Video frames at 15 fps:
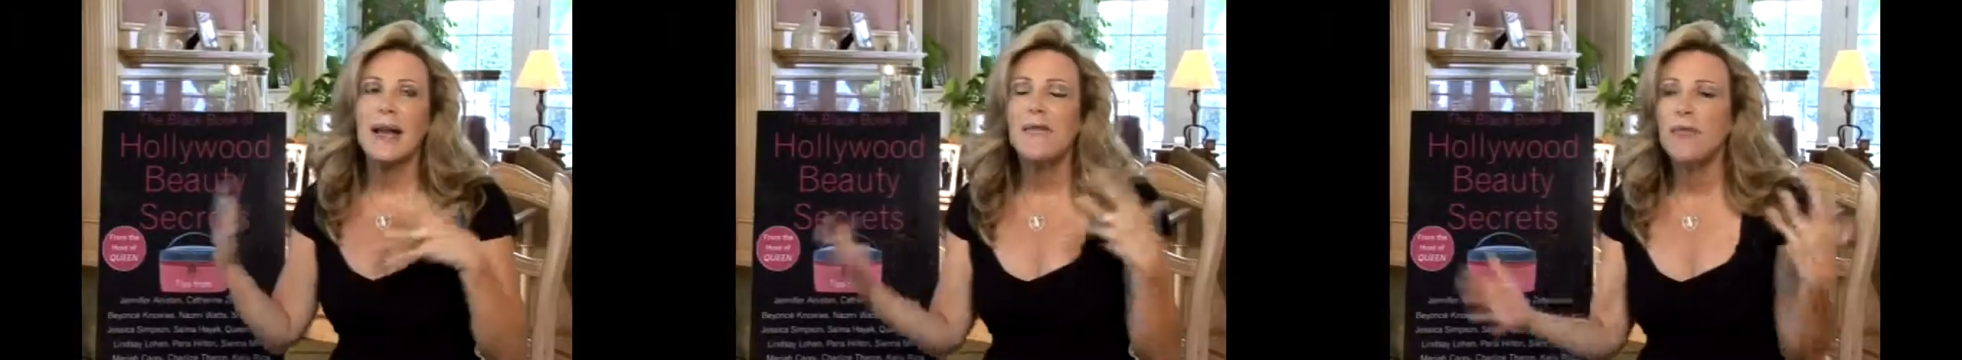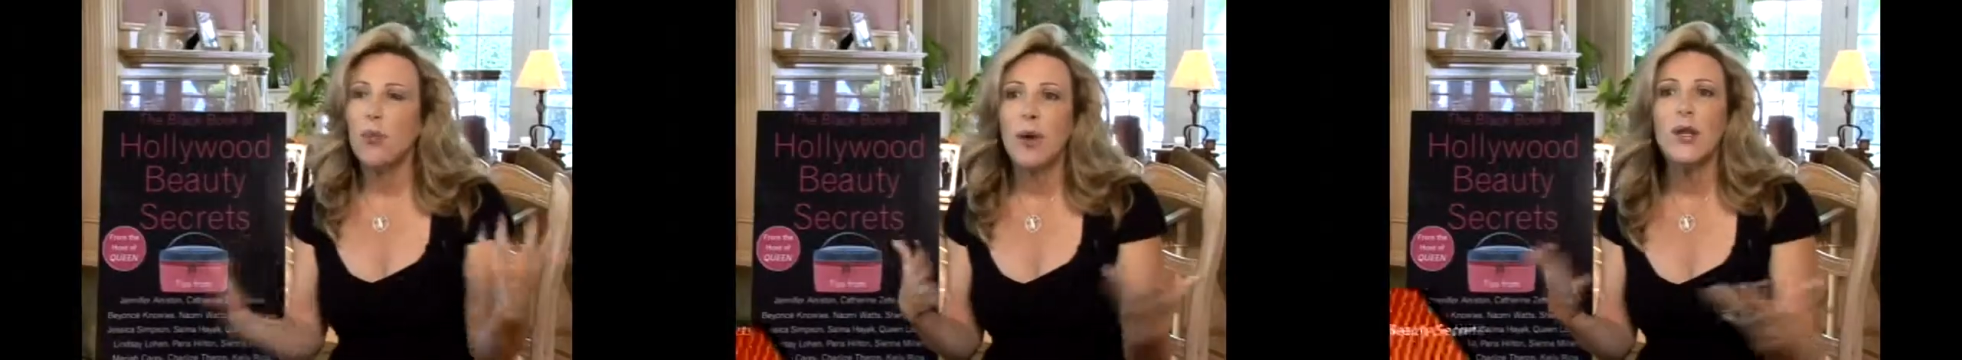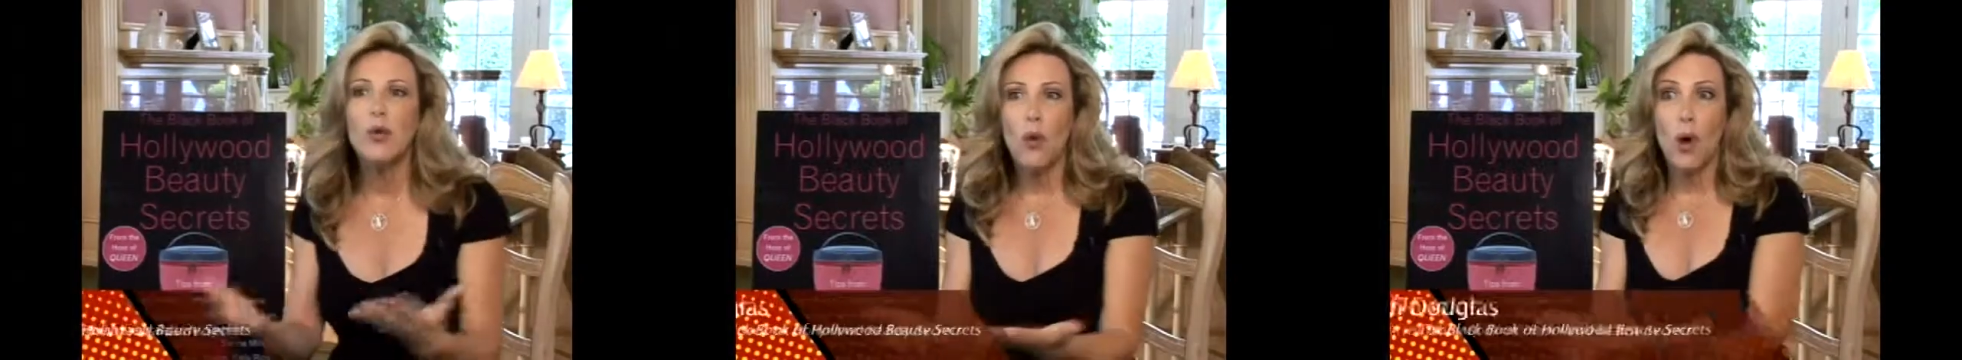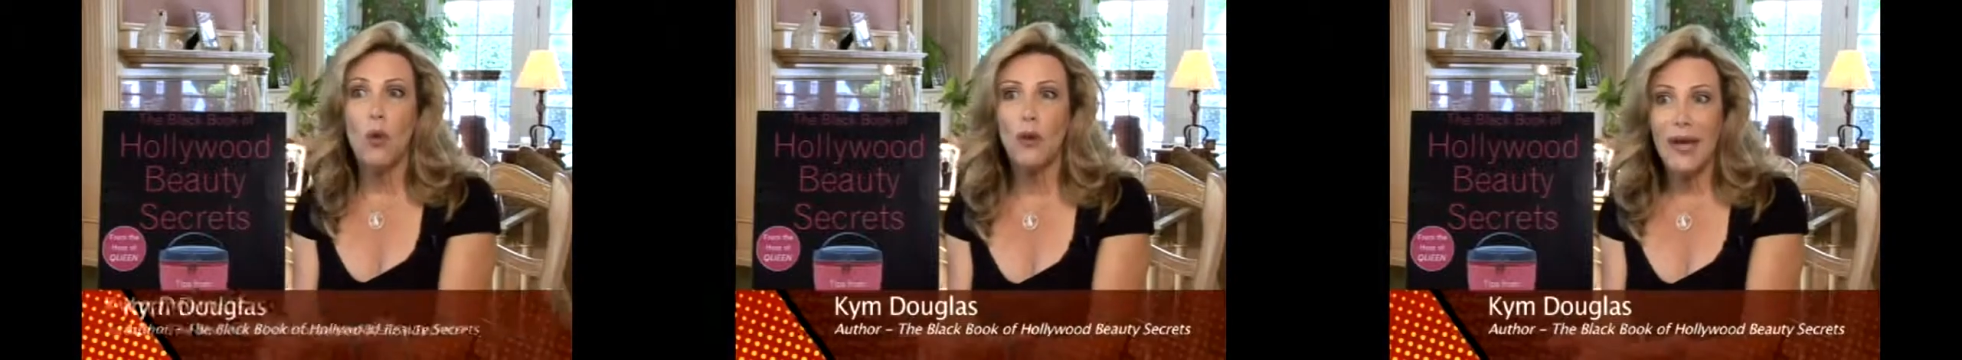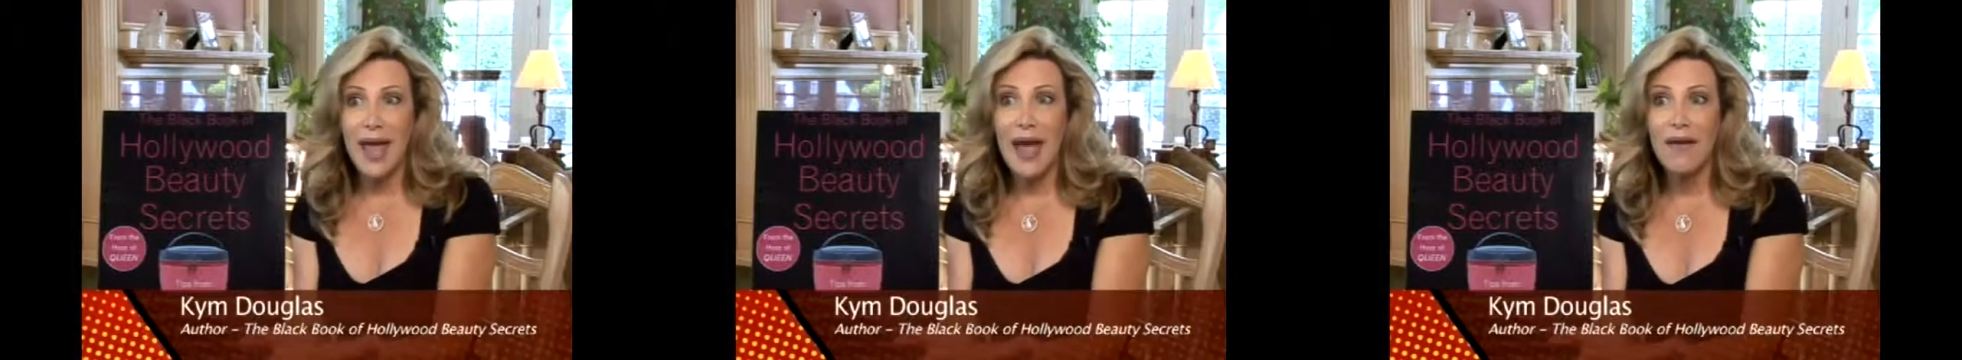kind of what you
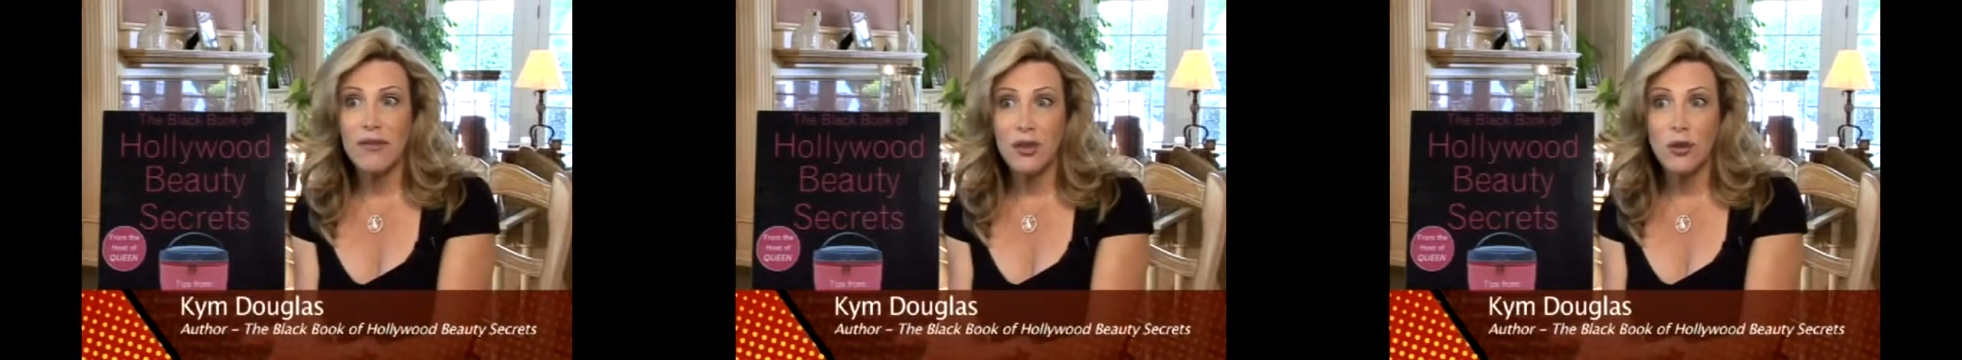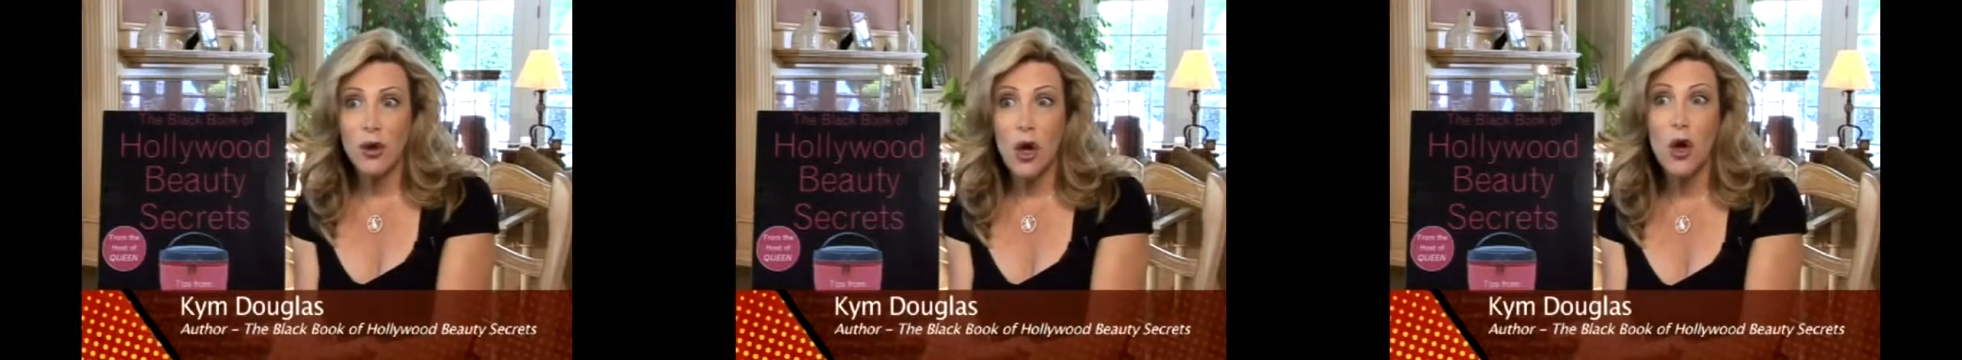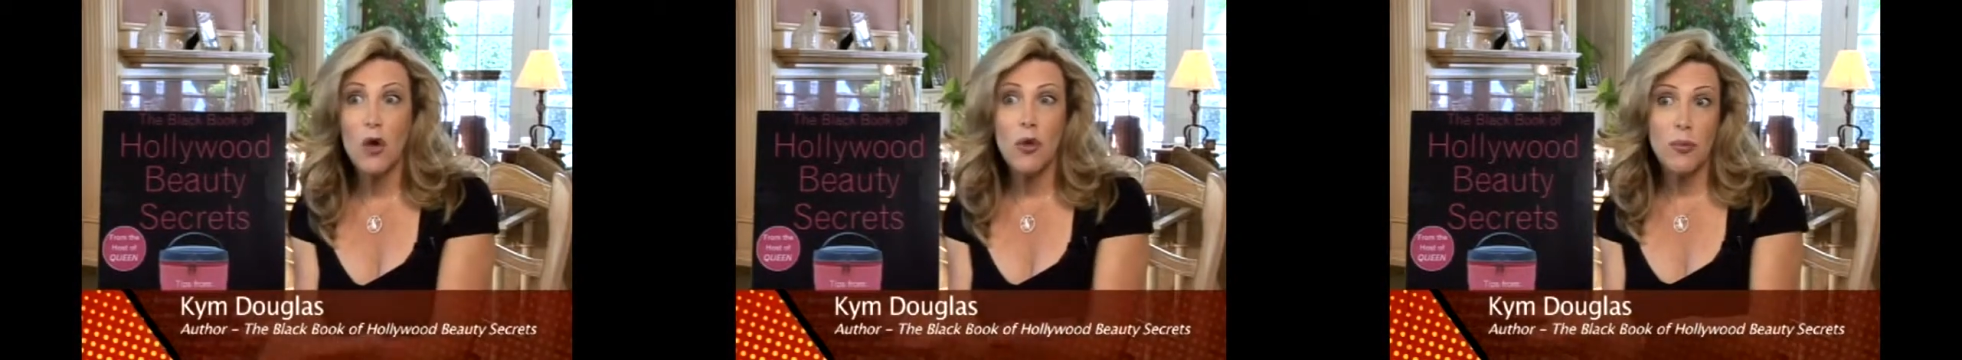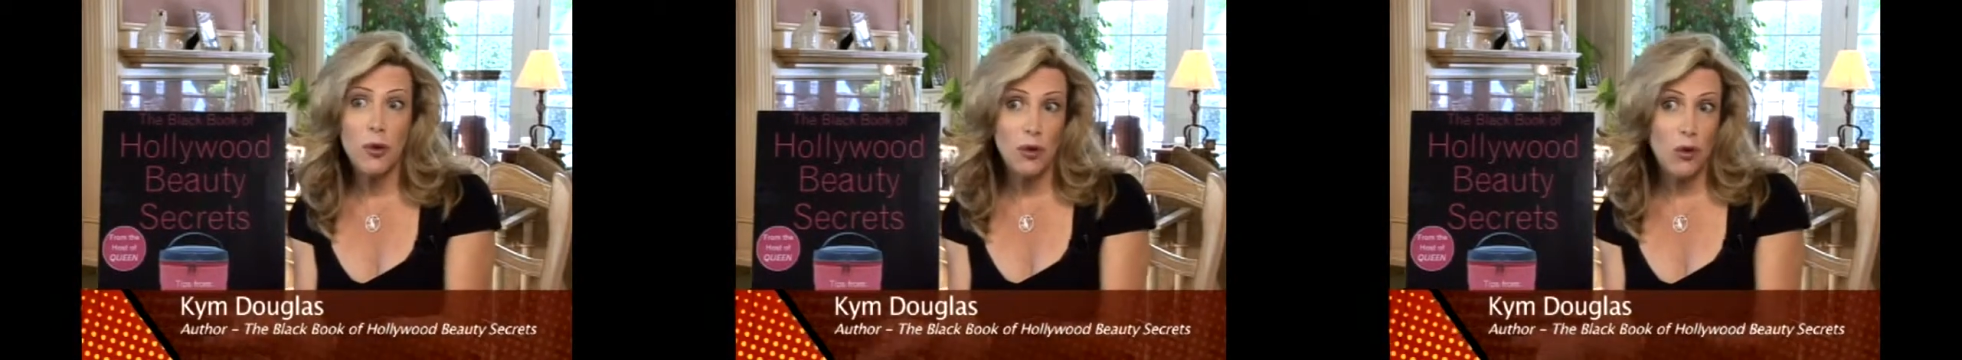already have in your home,